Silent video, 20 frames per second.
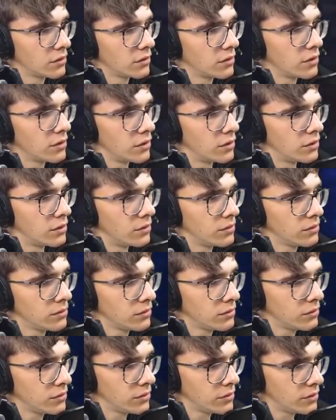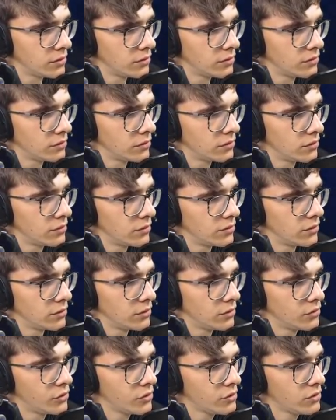No. Do you?
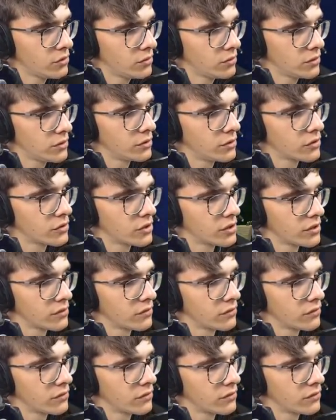You should do it yourself.